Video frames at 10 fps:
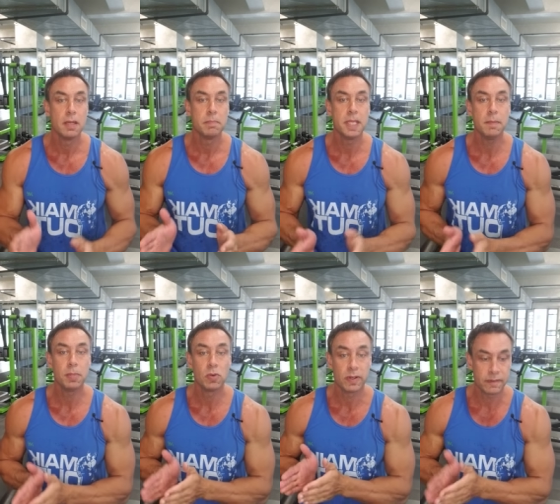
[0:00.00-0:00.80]

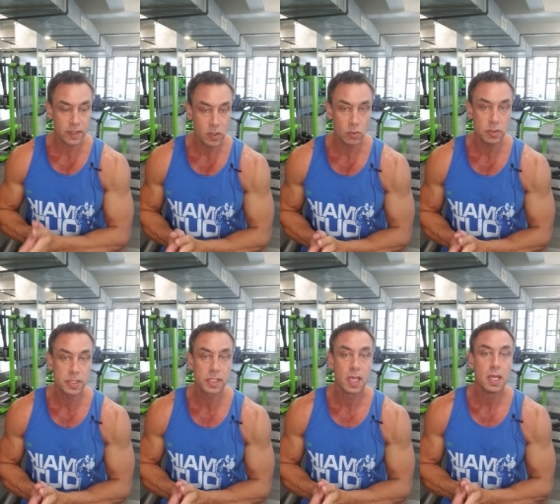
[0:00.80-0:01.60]
People
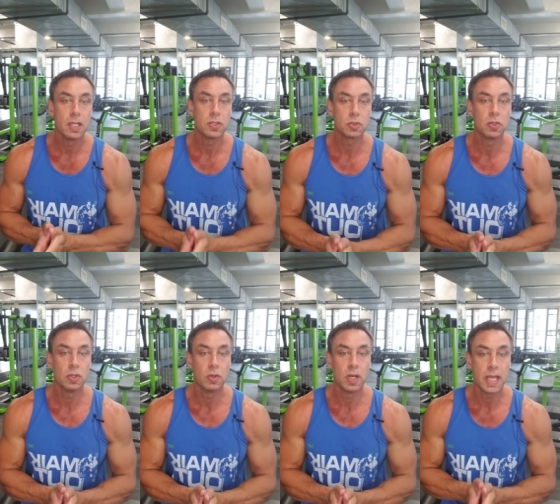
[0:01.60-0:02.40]
refuse to
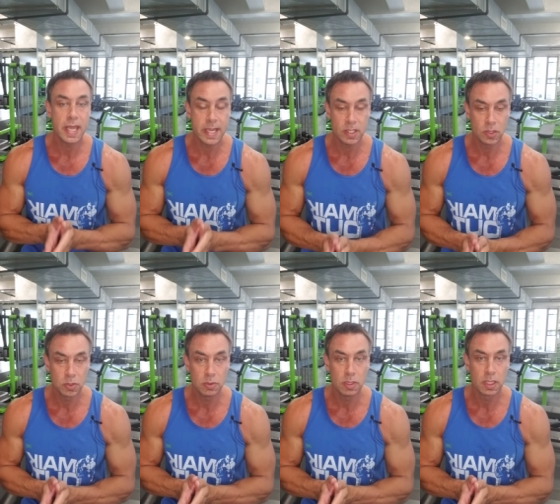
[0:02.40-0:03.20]
go
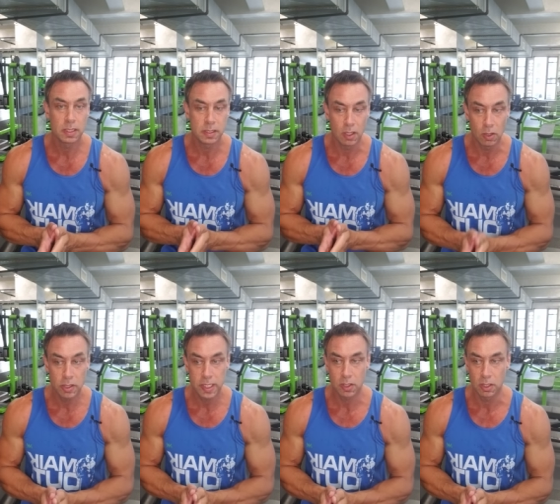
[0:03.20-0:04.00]
into the
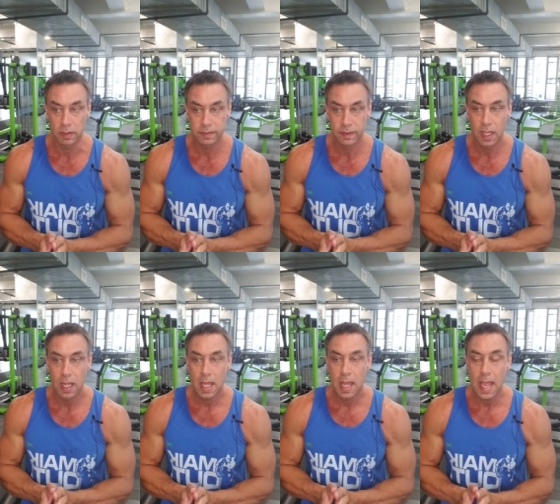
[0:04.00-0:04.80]
learning curve
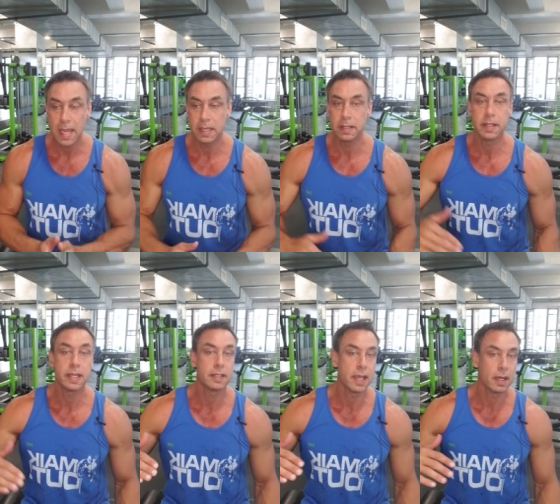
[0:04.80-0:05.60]
and they
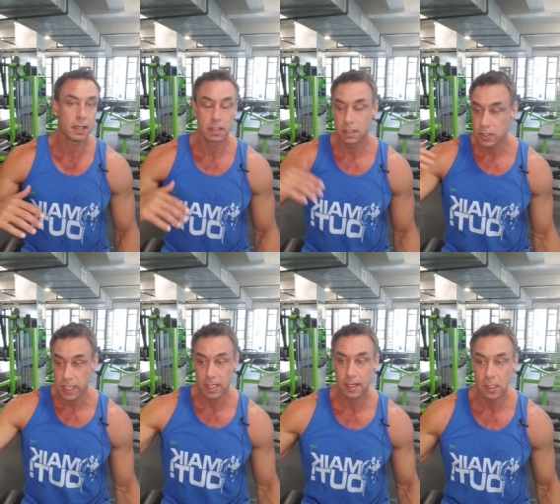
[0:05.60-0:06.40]
think they are Jay
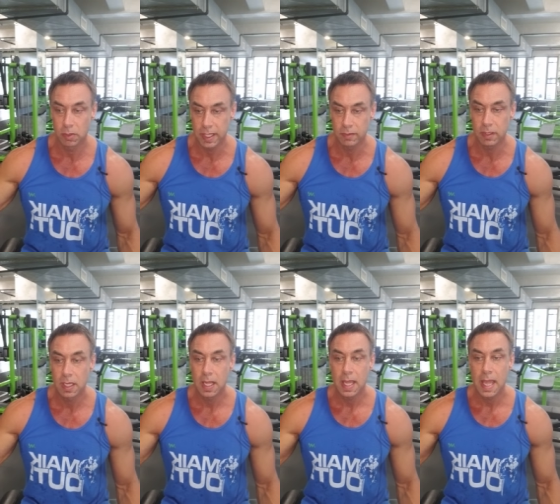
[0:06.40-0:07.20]
Cutler, whatever,
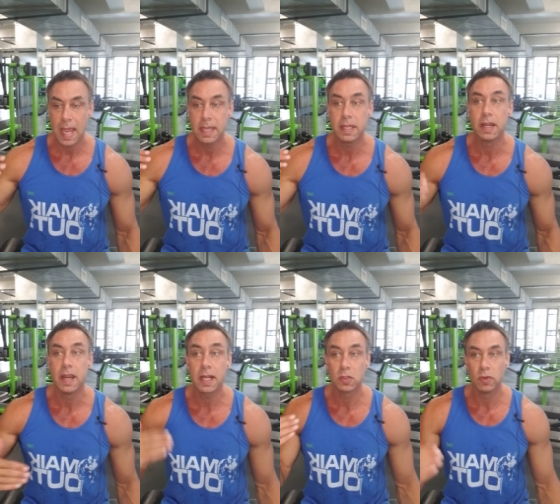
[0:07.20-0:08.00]
and they're
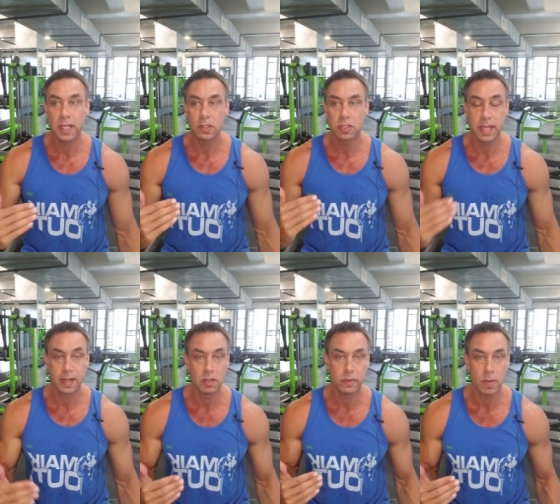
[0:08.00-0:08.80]
not willing to take
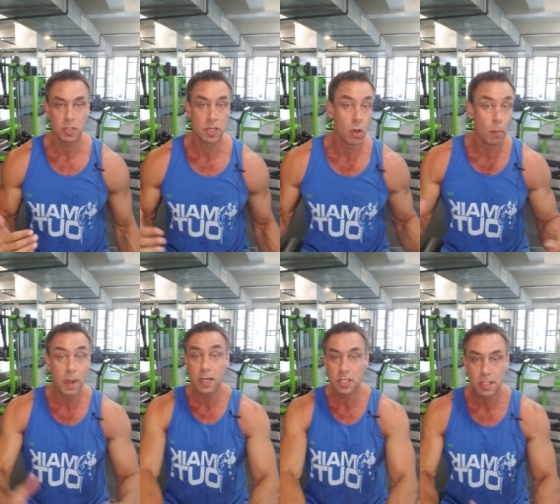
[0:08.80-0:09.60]
in information. Your
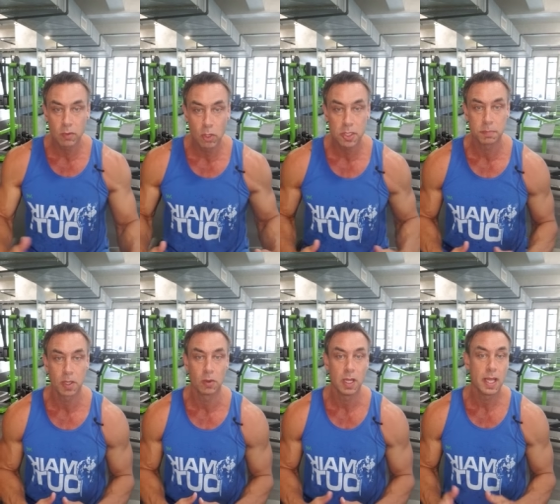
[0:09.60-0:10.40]
bench still works,
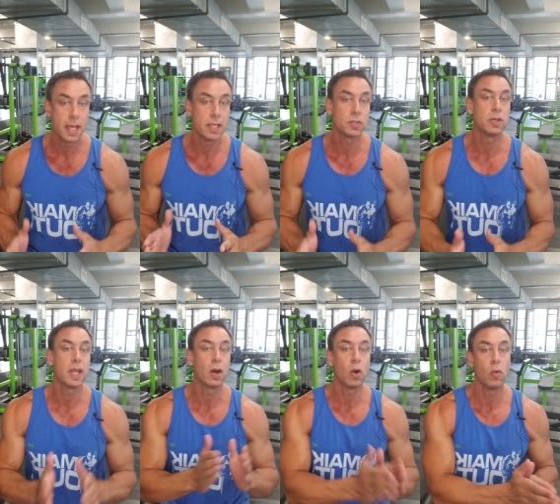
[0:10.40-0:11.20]
bro. So
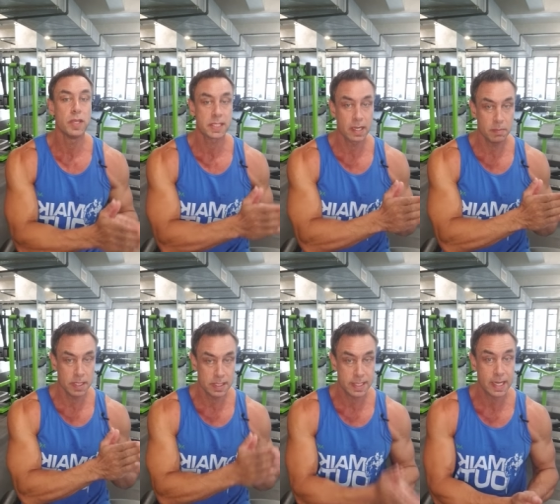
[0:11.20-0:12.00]
they're always going to be
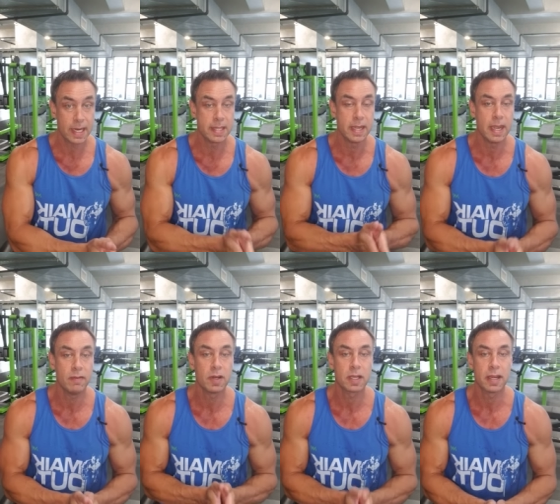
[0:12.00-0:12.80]
stuck and they're
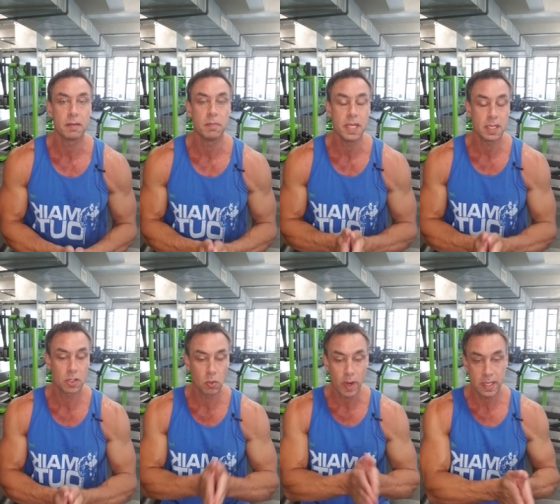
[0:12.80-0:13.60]
never going to be
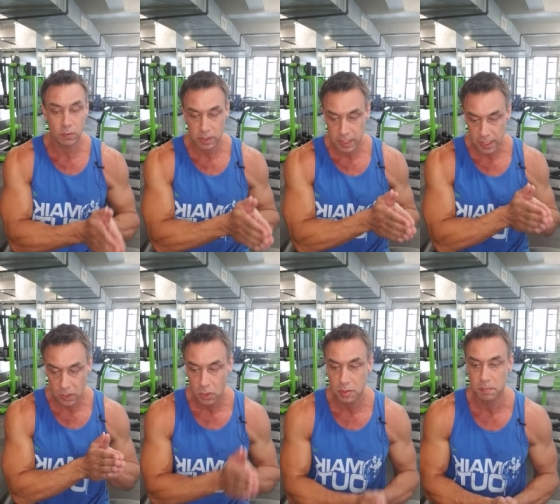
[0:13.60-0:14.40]
quite what they
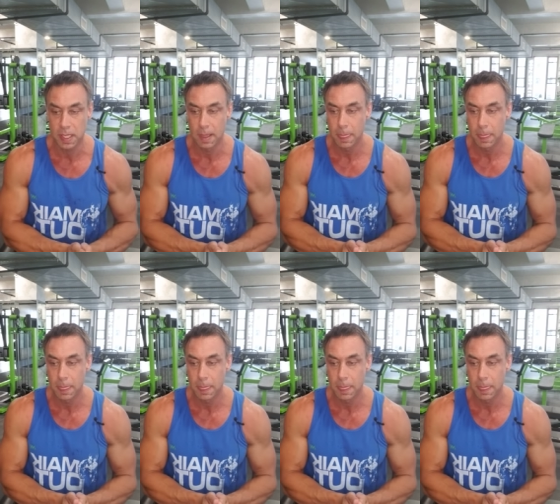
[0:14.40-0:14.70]
could be.